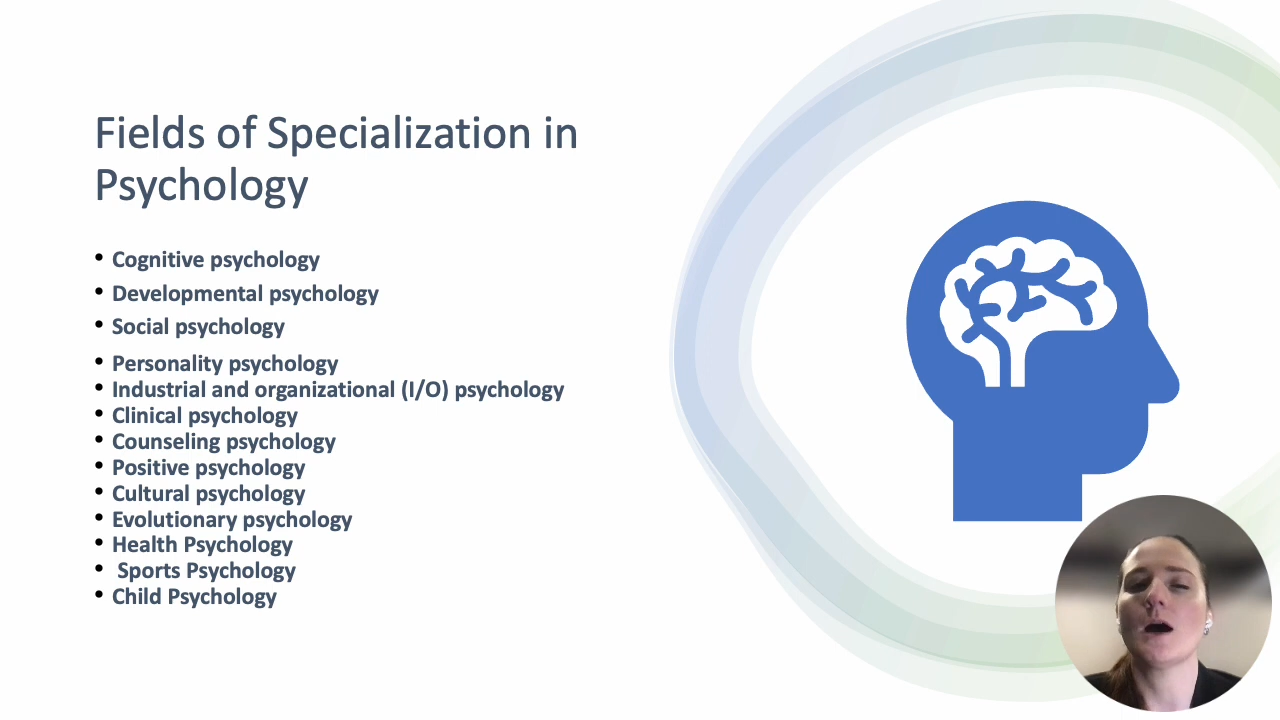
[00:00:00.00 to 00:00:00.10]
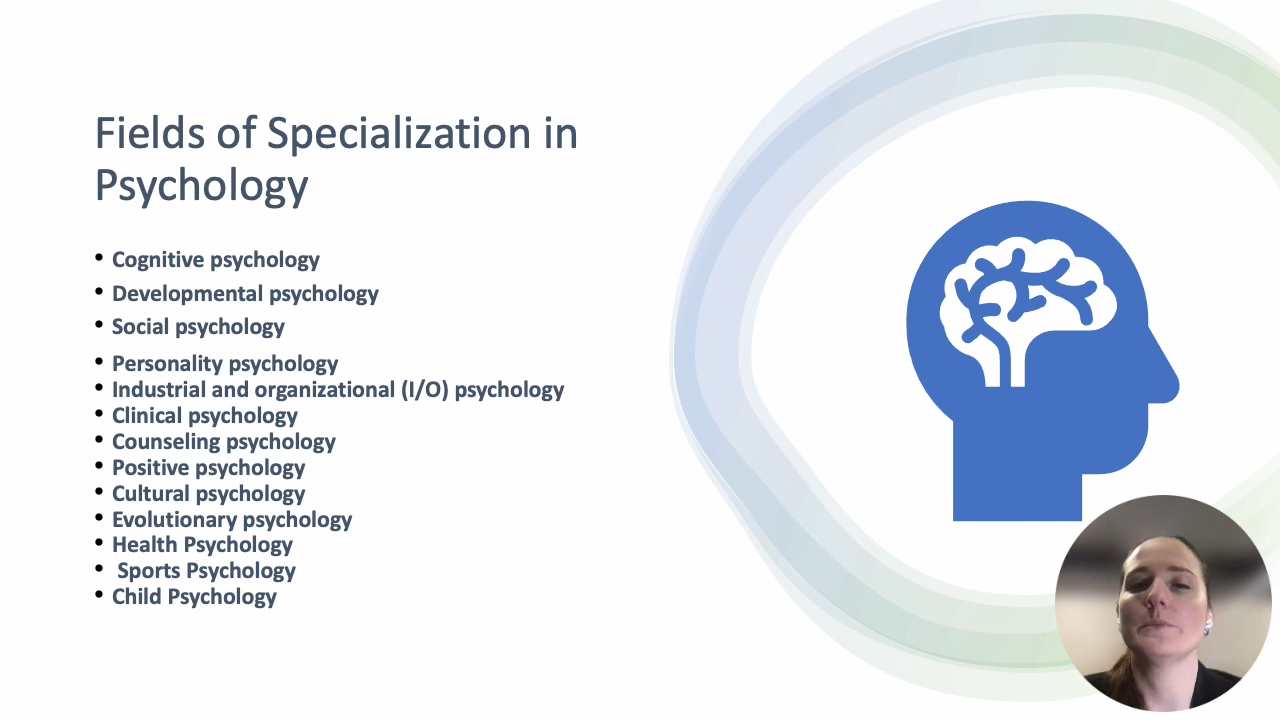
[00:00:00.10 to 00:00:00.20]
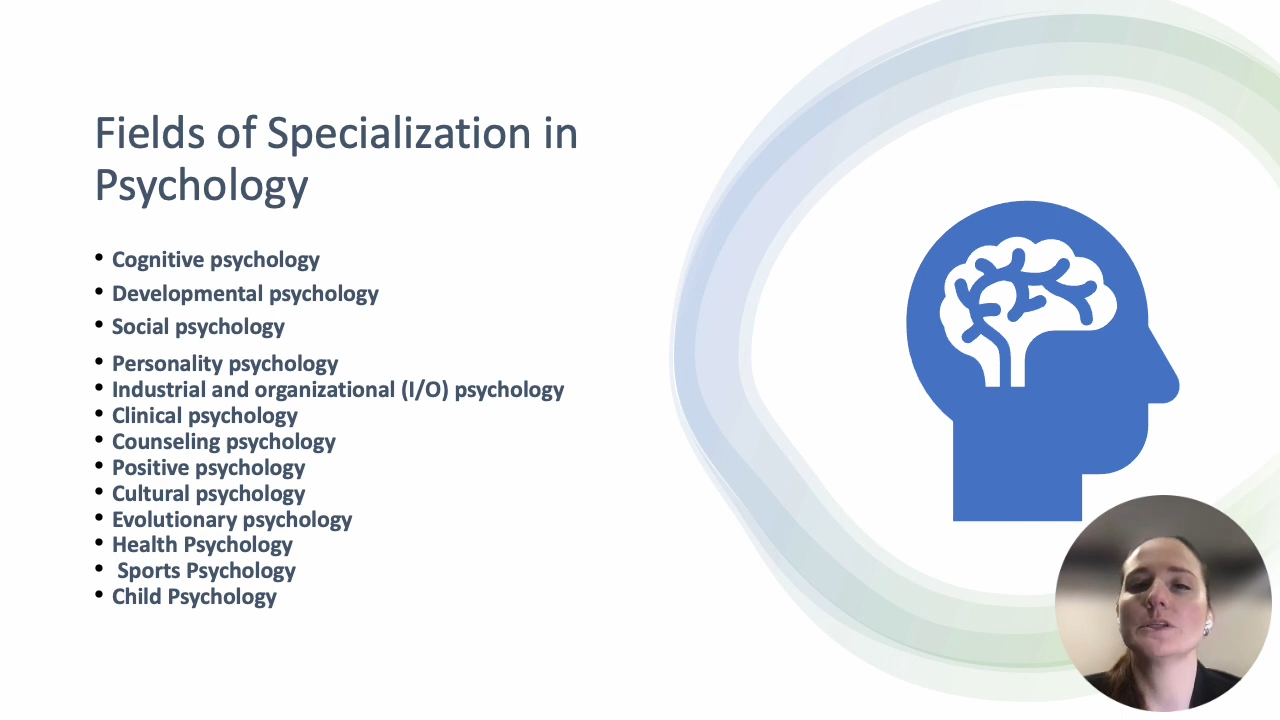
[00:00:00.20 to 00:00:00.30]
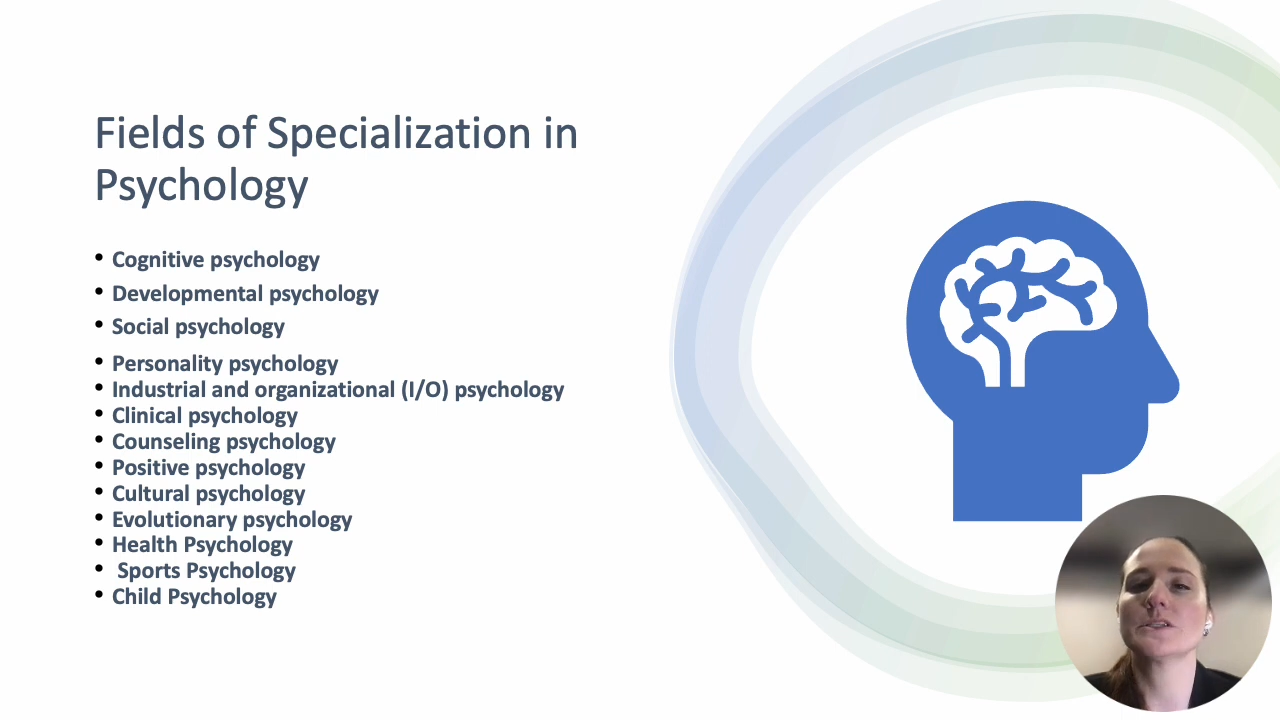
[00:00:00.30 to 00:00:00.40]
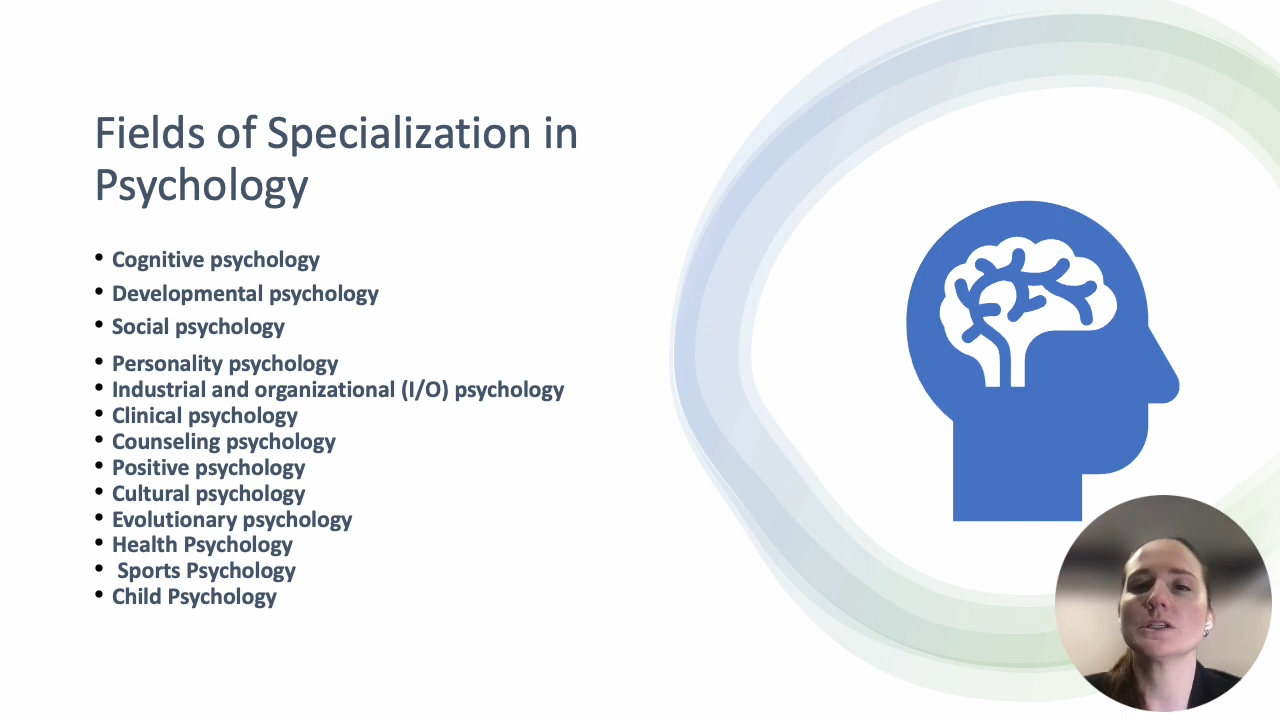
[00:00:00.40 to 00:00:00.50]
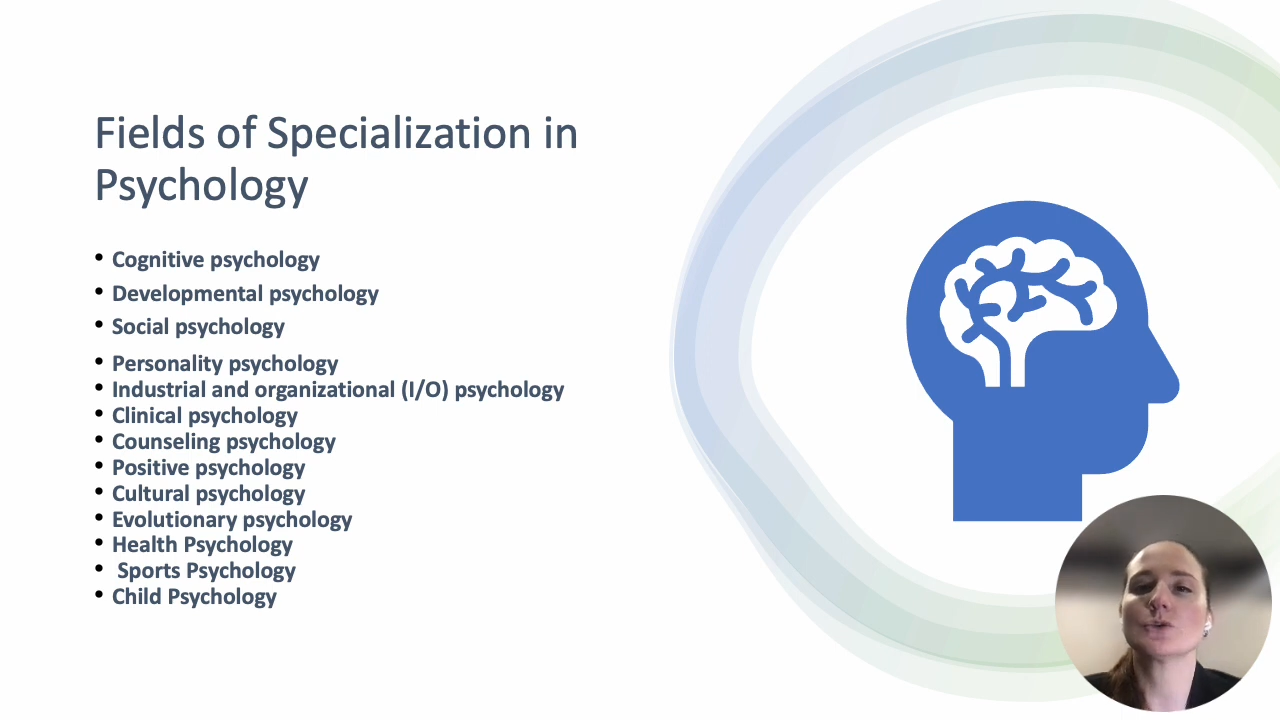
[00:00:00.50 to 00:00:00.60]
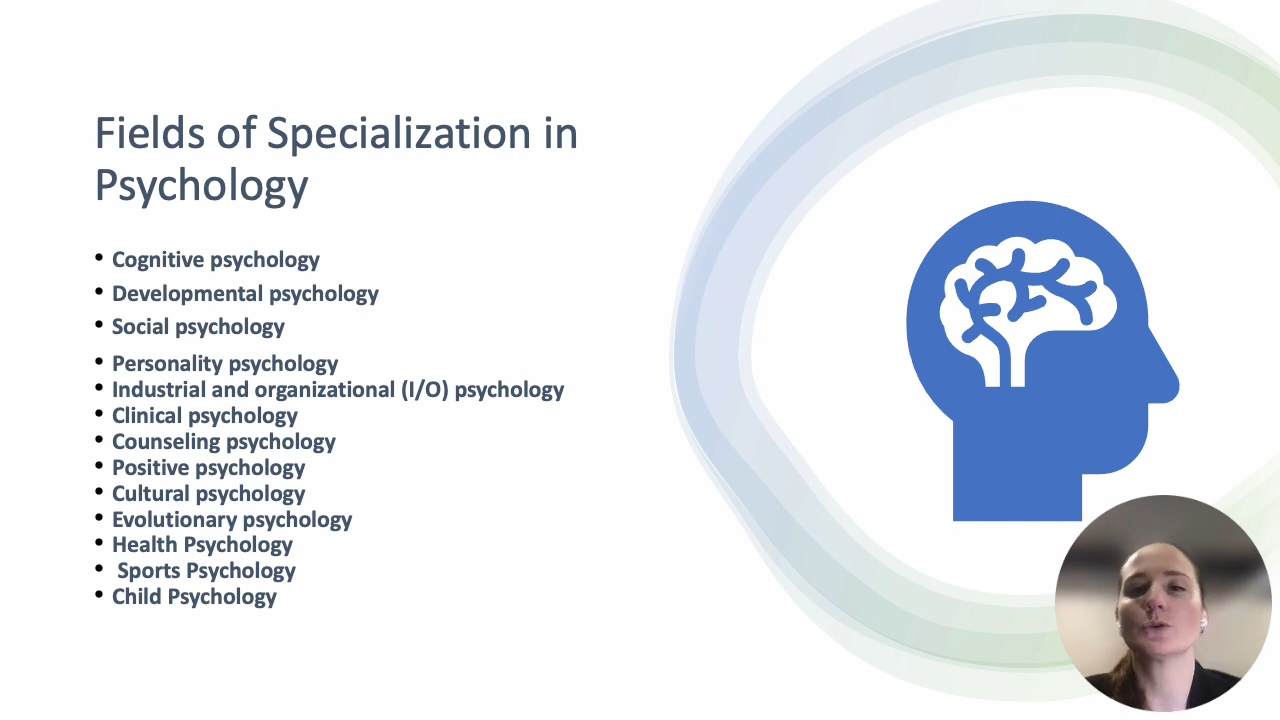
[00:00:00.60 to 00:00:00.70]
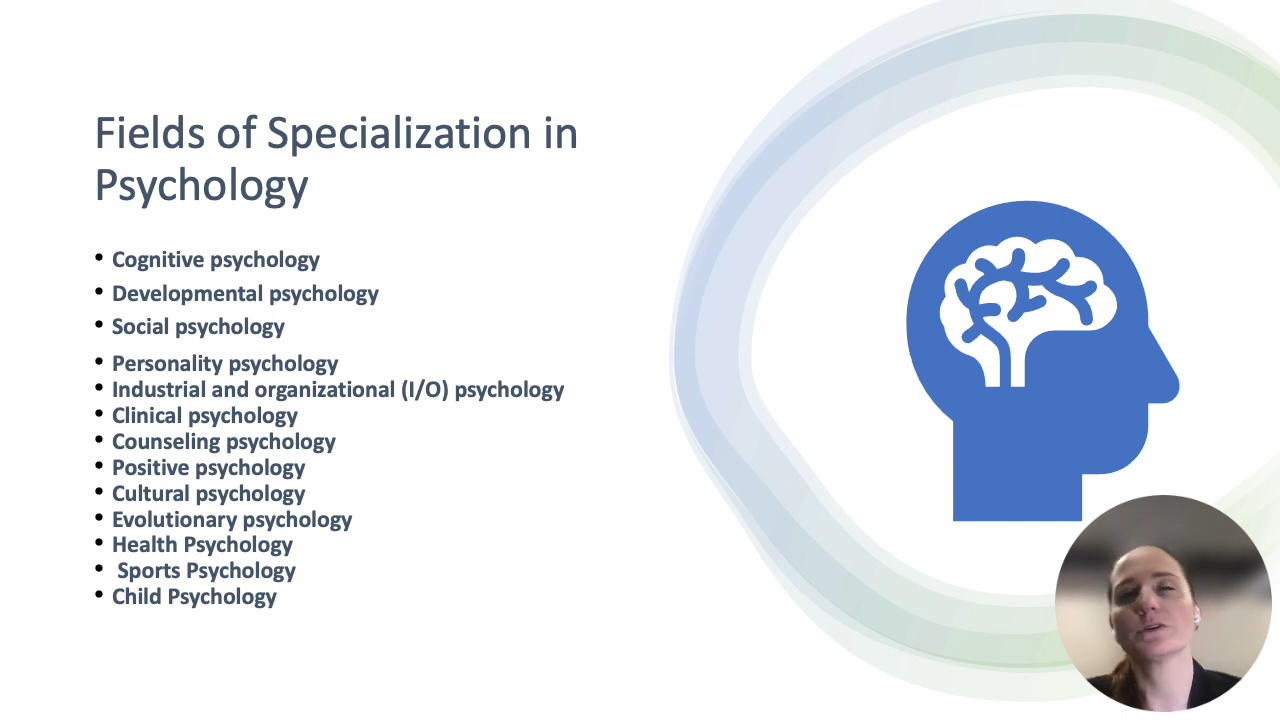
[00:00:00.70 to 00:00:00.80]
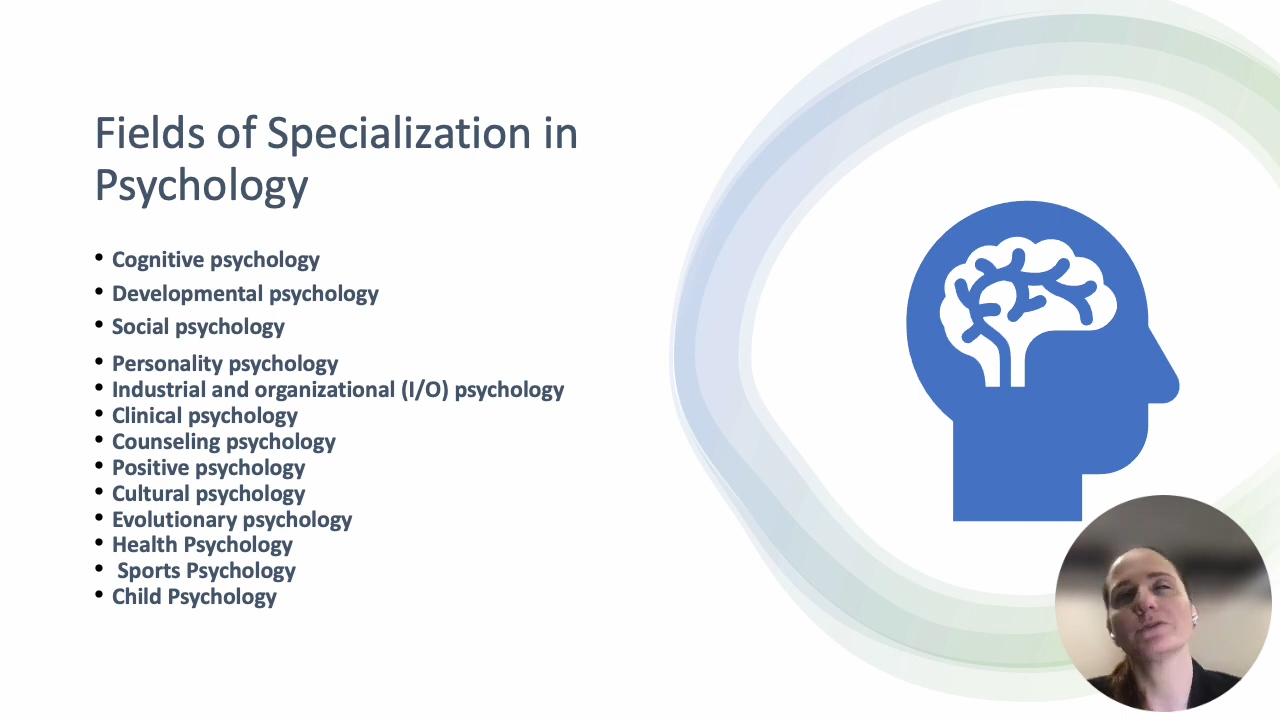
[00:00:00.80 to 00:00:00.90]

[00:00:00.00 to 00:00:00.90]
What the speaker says: This is sort